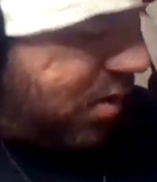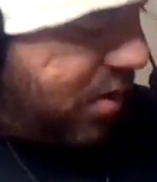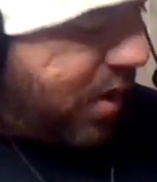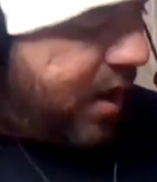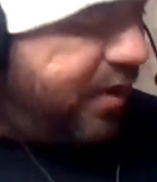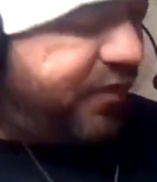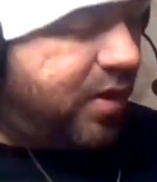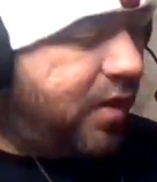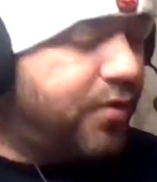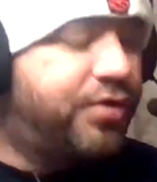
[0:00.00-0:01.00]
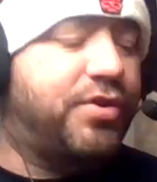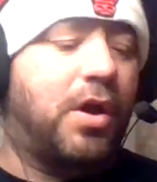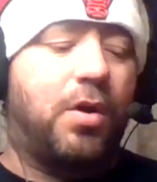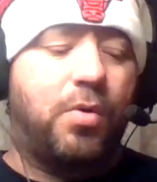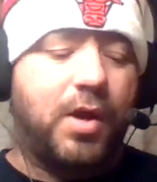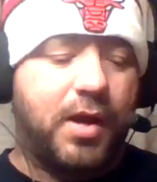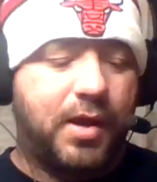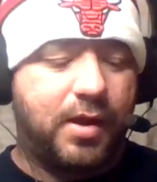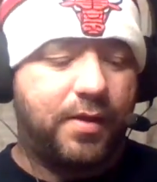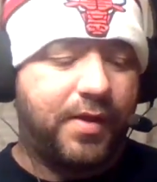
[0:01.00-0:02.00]
All right, here's another show
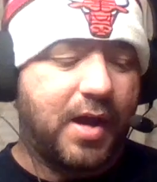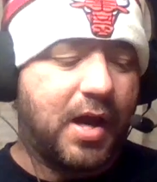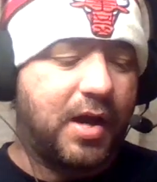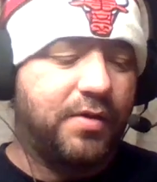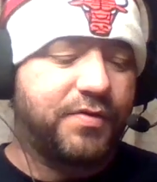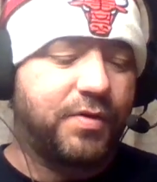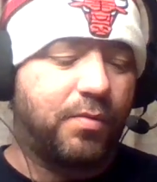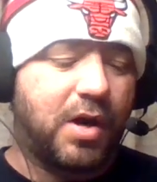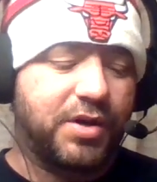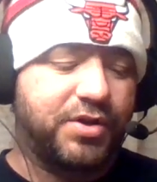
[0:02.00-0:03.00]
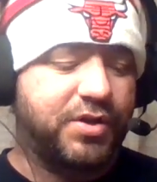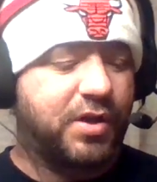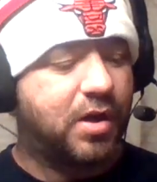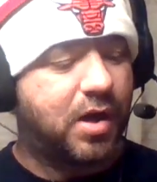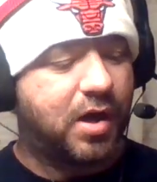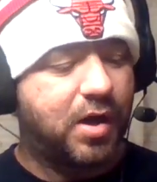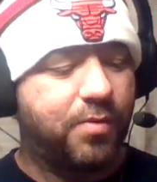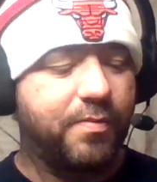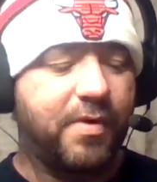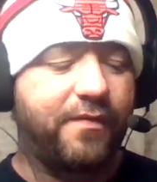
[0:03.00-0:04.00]
that I used to watch
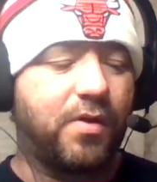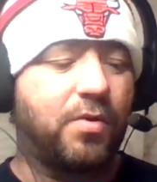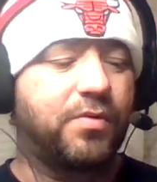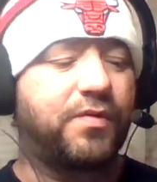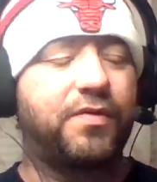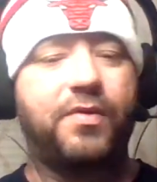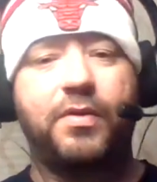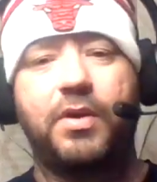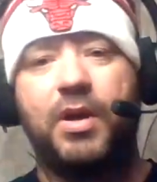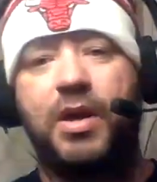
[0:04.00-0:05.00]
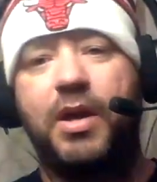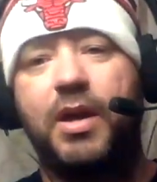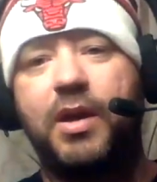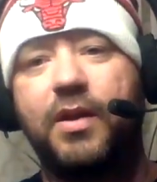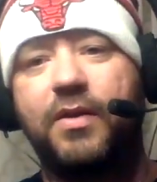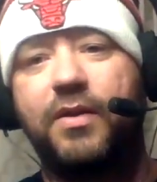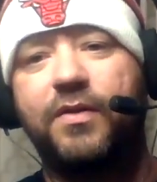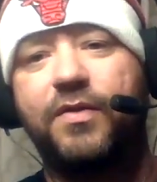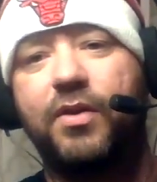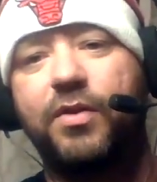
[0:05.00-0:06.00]
with my folks. And it
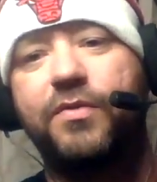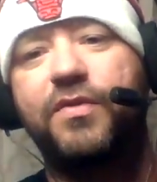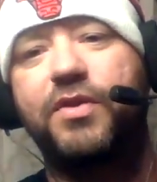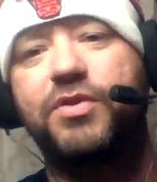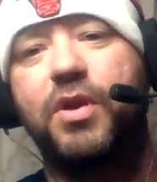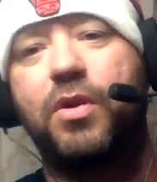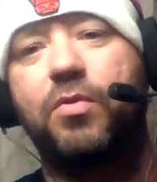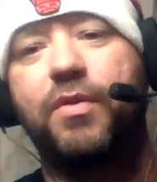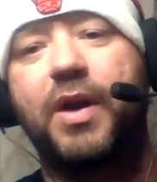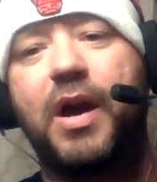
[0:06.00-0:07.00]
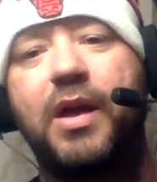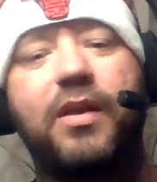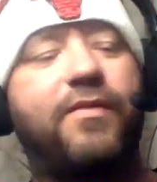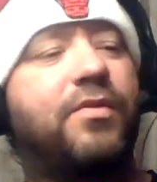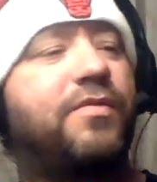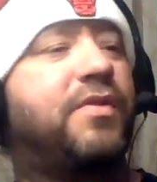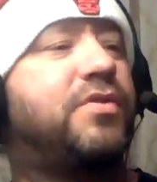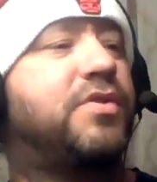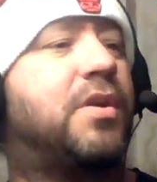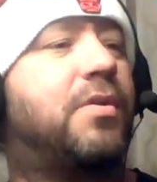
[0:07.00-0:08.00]
is the Lucy Show, or the I Love Lucy
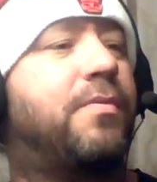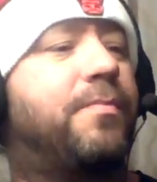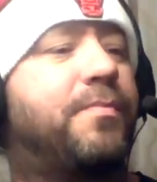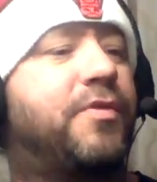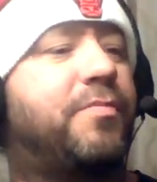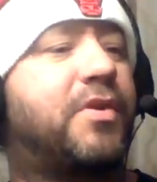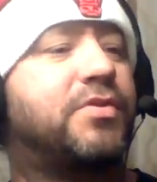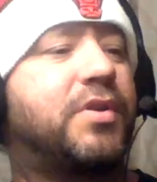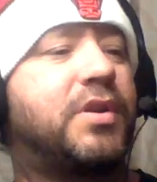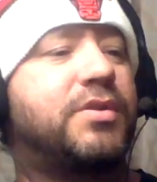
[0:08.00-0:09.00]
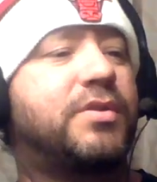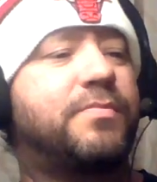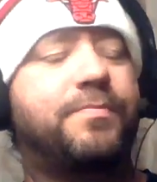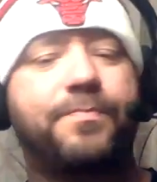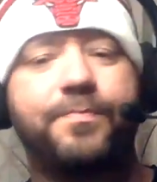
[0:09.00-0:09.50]
Show, special edition.